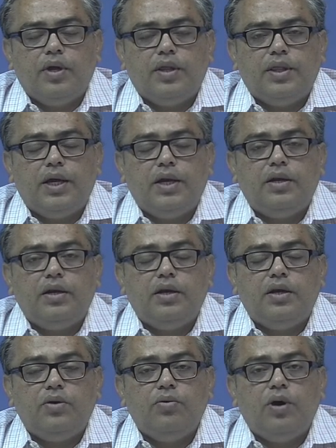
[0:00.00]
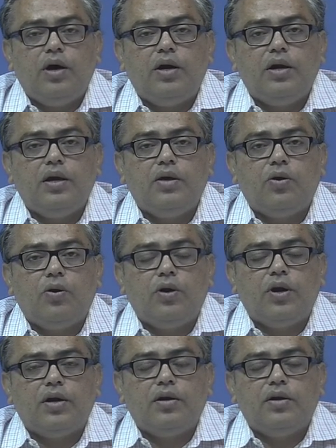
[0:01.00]
that you are
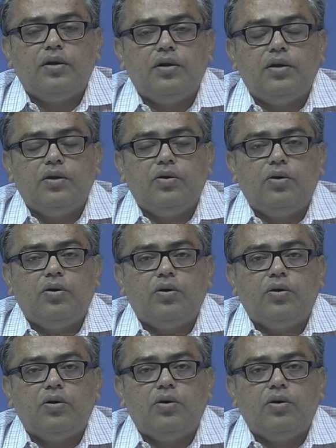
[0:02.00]
eroded your